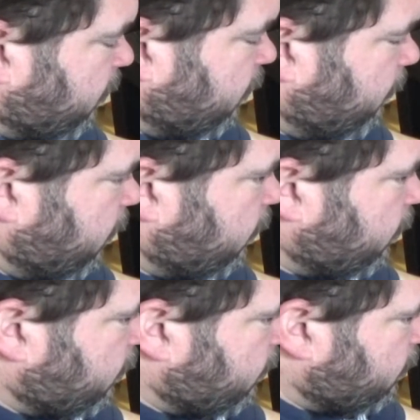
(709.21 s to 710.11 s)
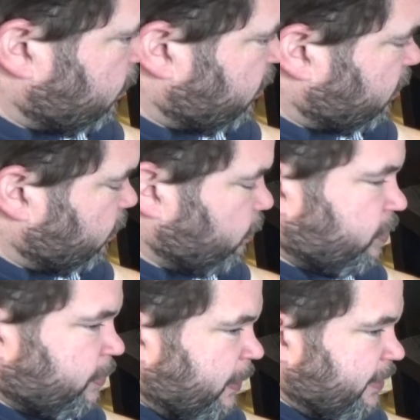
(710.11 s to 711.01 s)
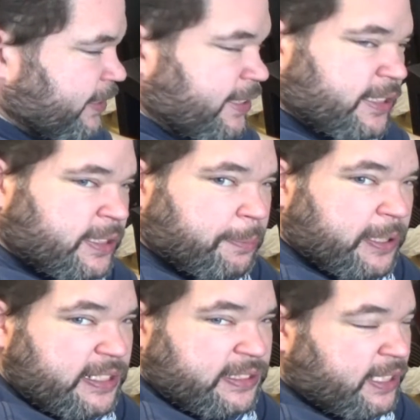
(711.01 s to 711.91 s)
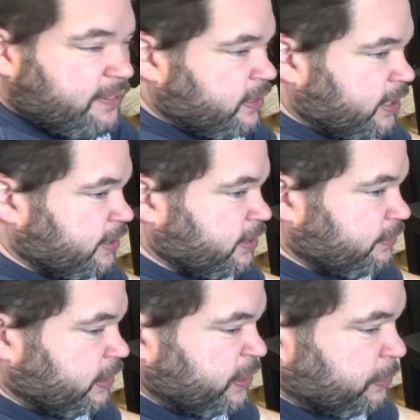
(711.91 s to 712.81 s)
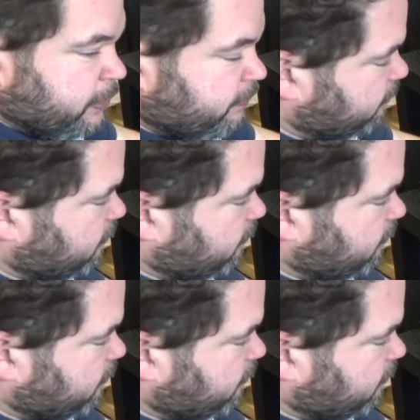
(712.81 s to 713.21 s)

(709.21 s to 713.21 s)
on them, didn't I? Because I talked about these as a playset rather than the roads, but